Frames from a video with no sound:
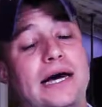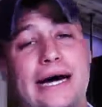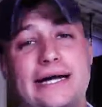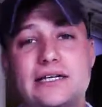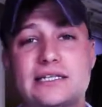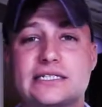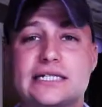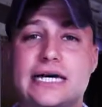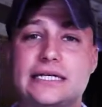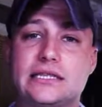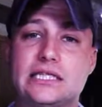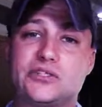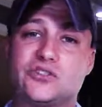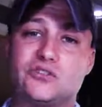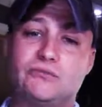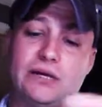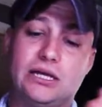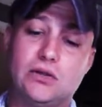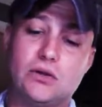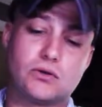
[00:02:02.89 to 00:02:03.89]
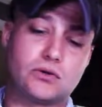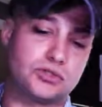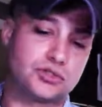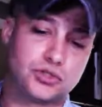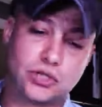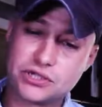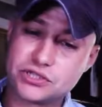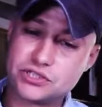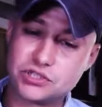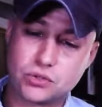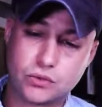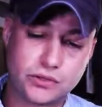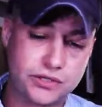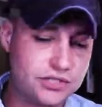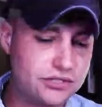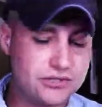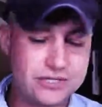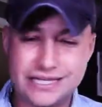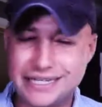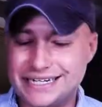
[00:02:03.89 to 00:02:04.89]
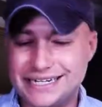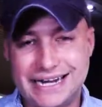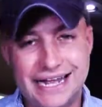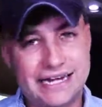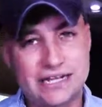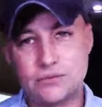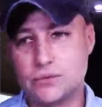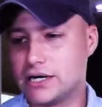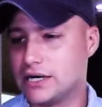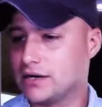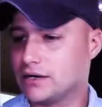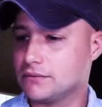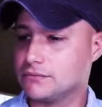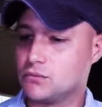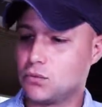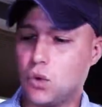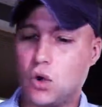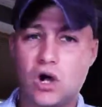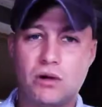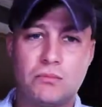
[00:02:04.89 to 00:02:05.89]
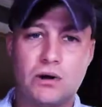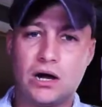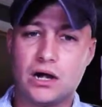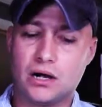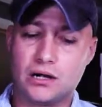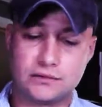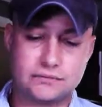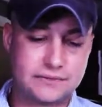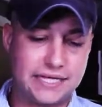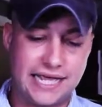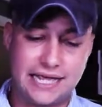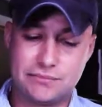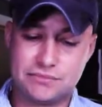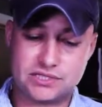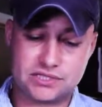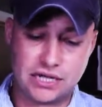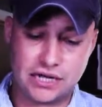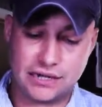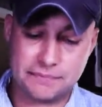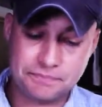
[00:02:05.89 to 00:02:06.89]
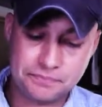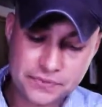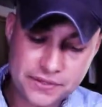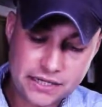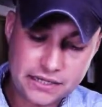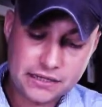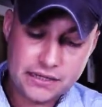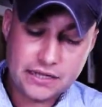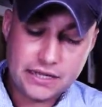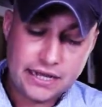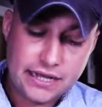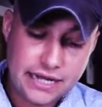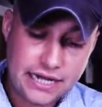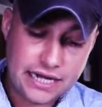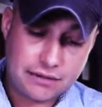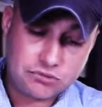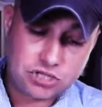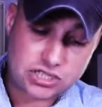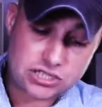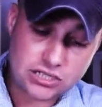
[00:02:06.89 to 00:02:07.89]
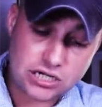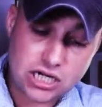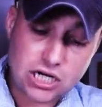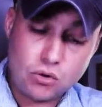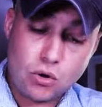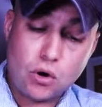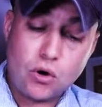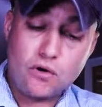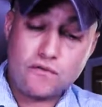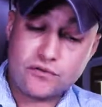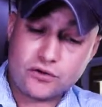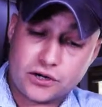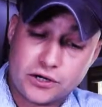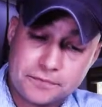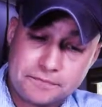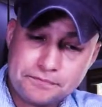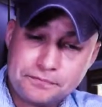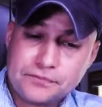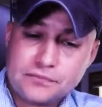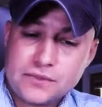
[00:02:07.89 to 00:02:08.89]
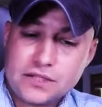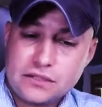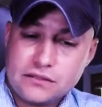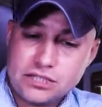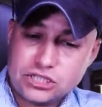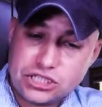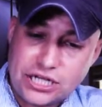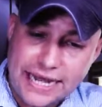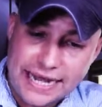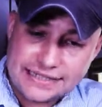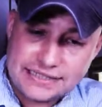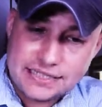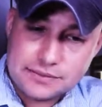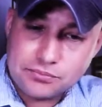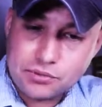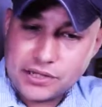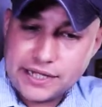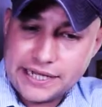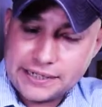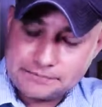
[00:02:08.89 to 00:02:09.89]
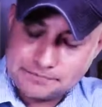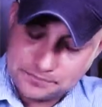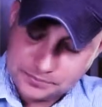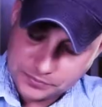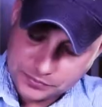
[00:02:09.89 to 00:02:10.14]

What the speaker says: I just got this from my local drugstore. You can get it anywhere, Walmart, Amazon. And I'm just going to go over the chassis plate.